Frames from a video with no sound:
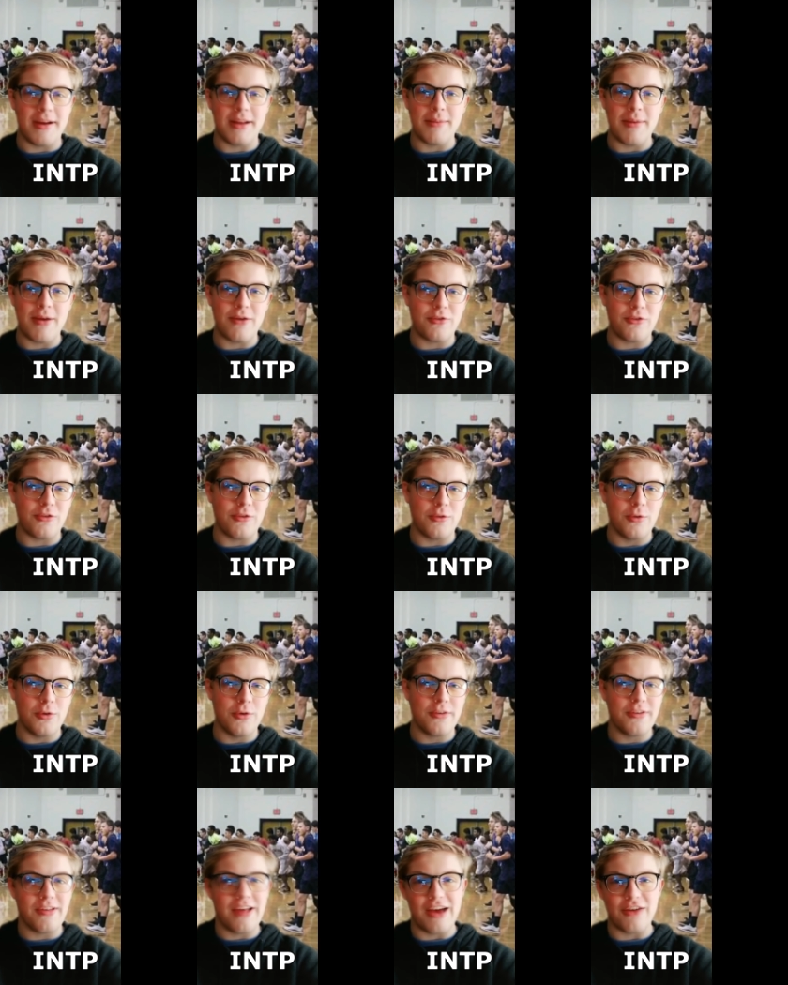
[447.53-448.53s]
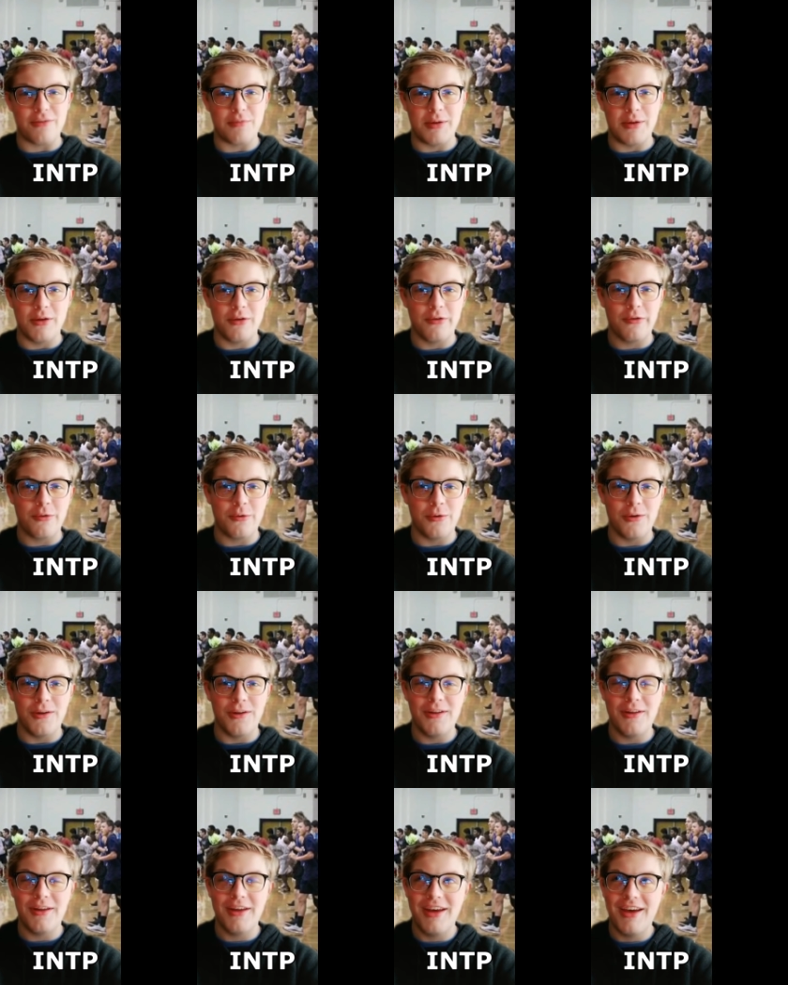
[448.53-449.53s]
elementary school / middle
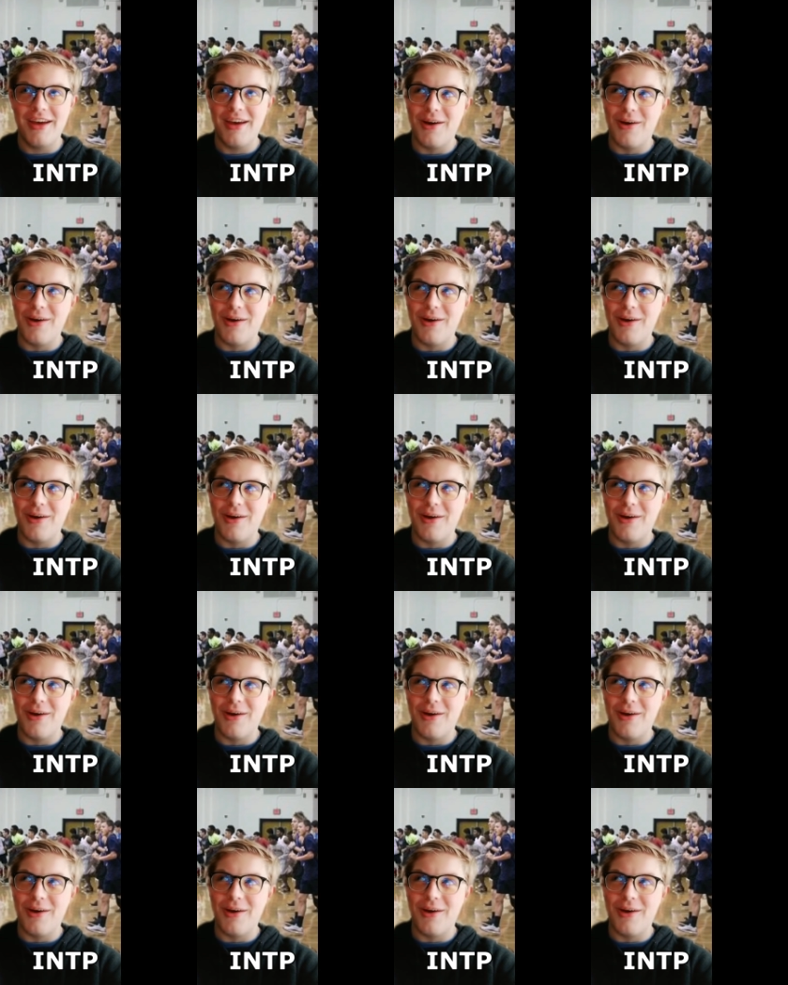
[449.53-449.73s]
school?